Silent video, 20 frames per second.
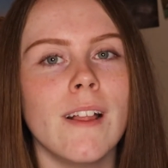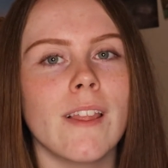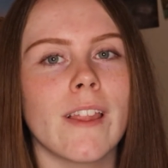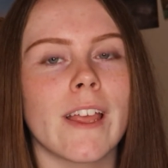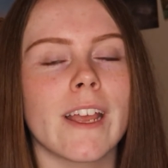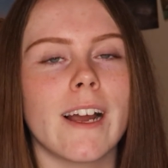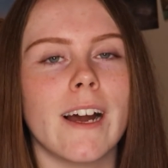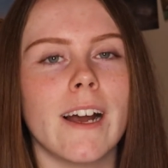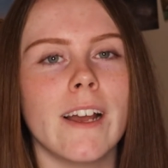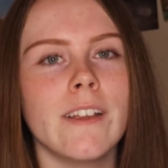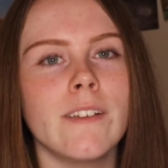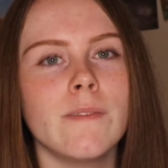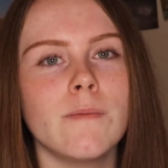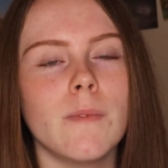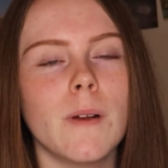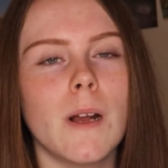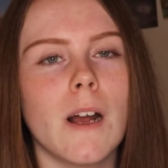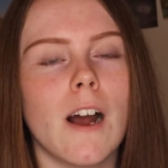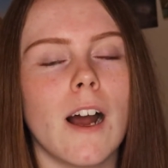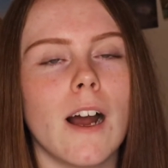Like
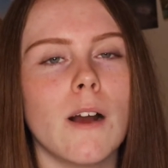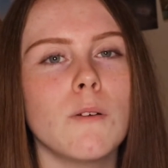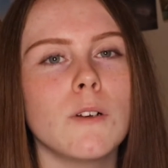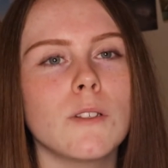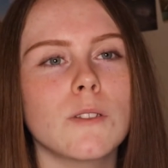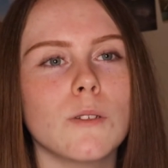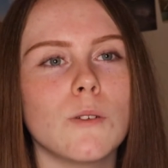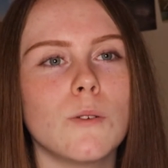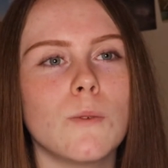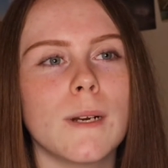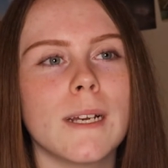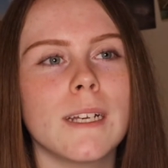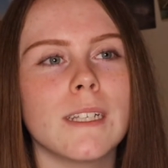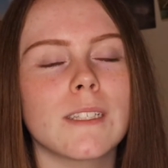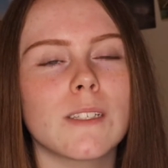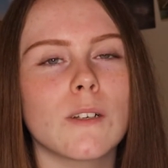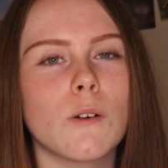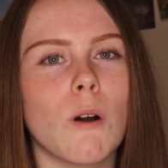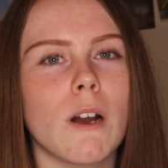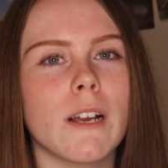I I was
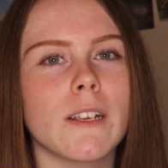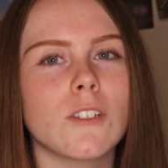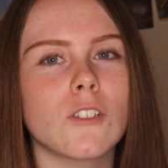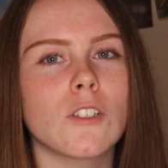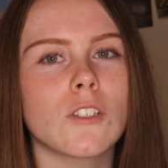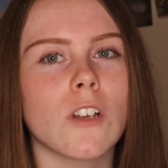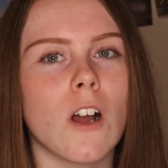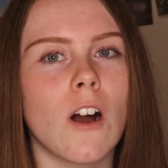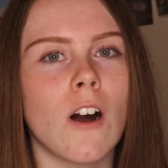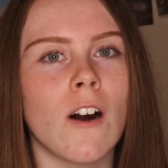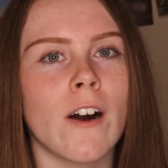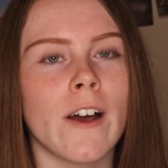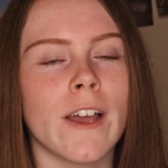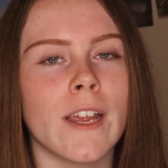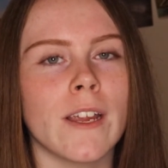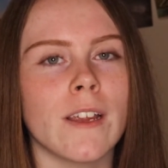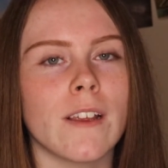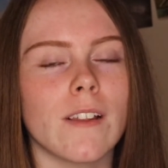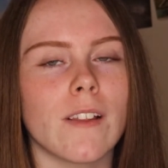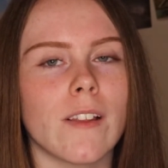always quite
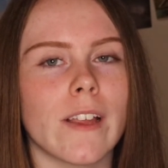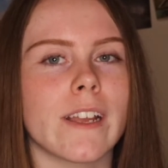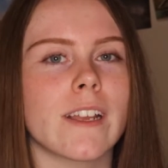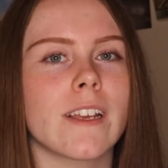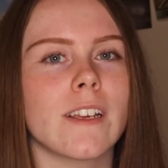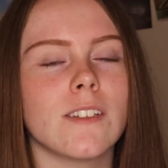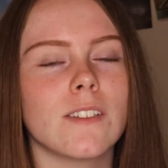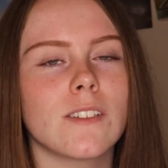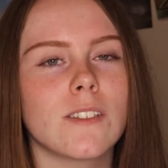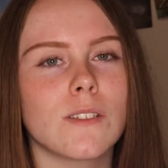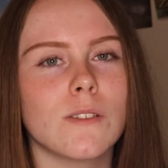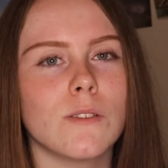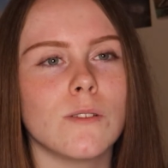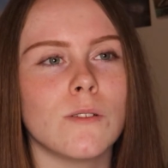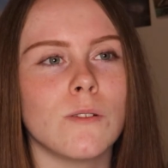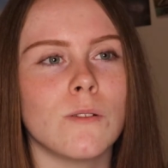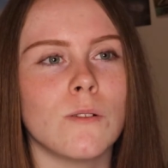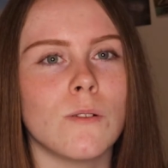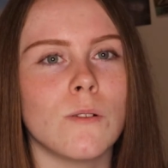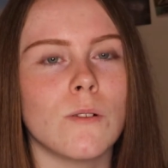shy, like in
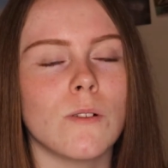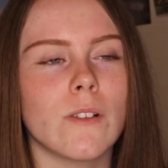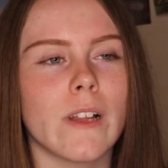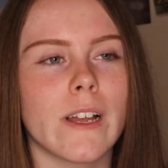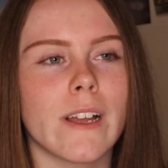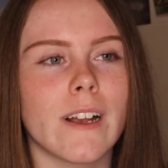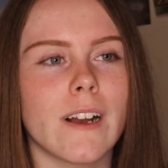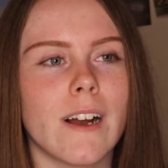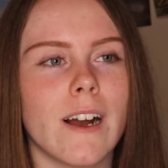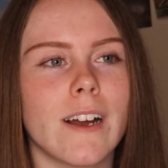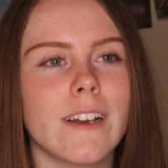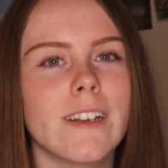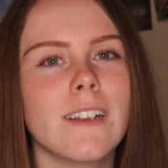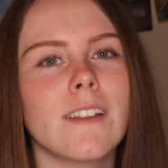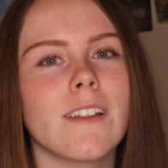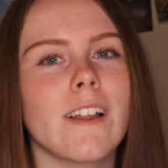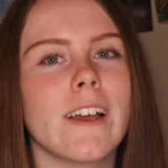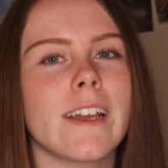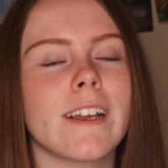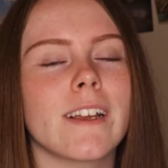school. Like I
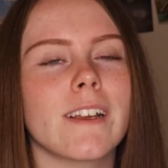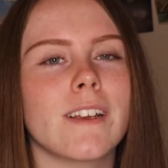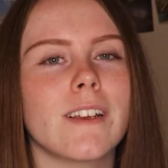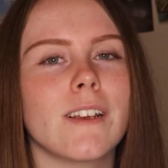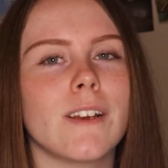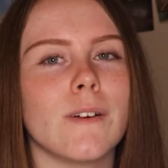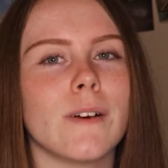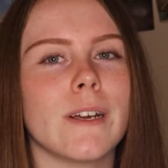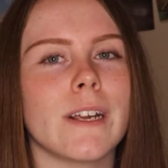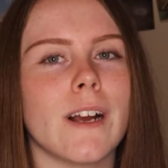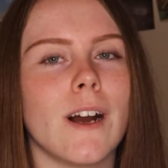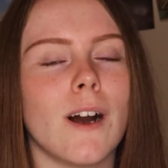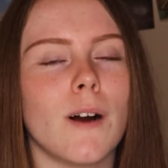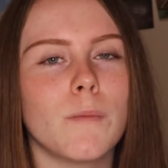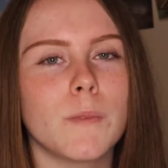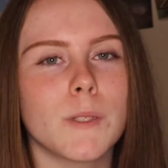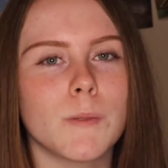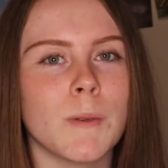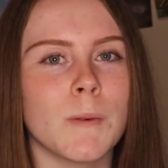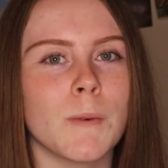didn't like going
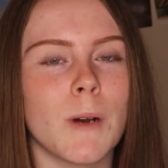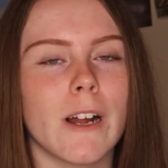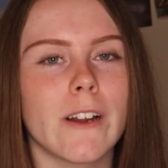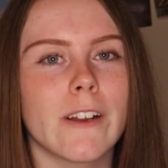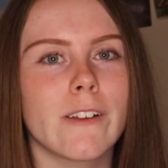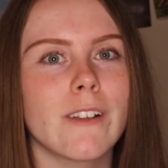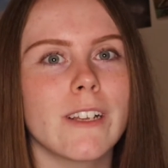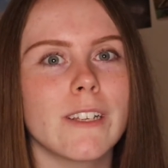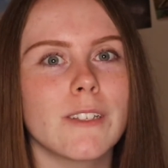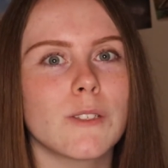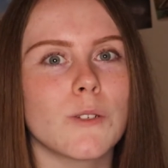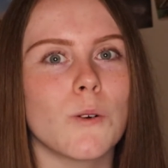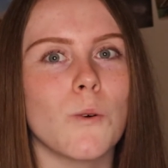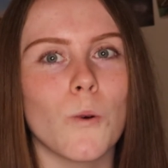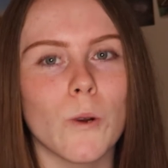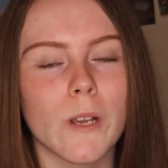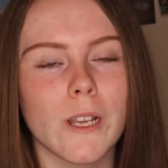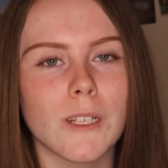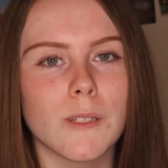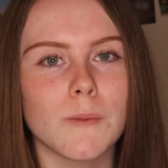up to people. I don't like
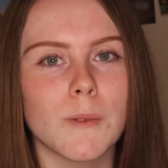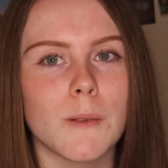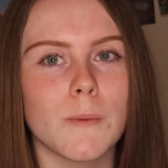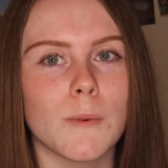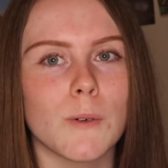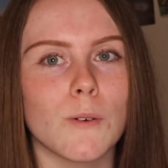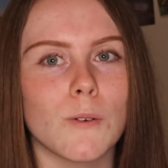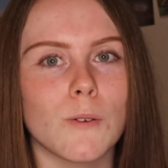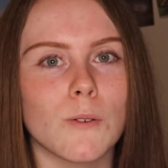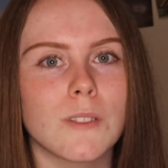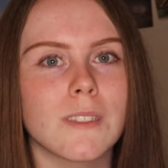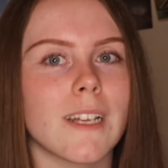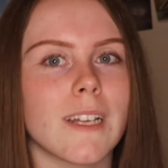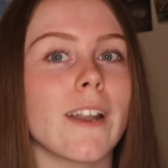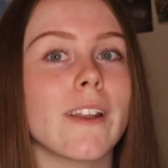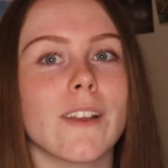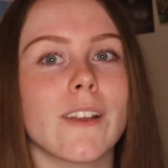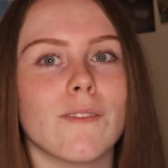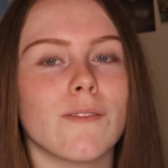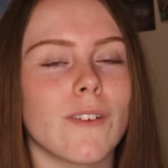talking to people,
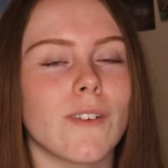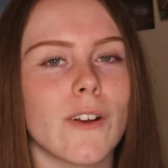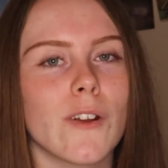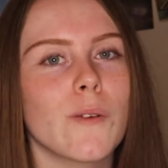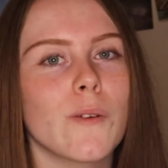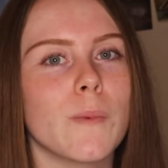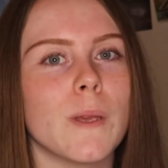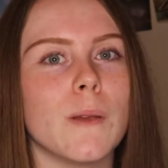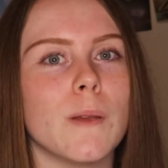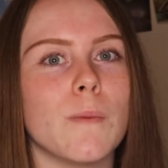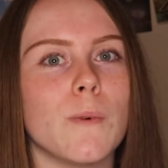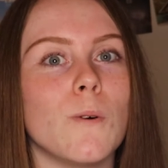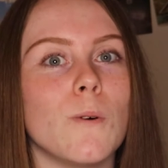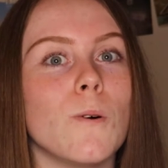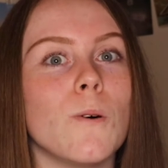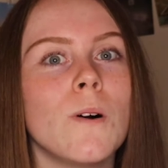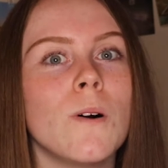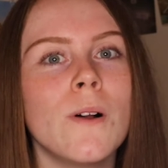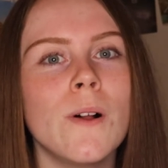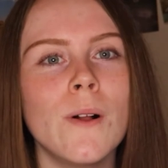standing in front of
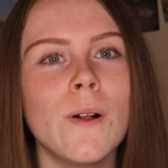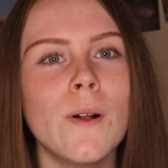people.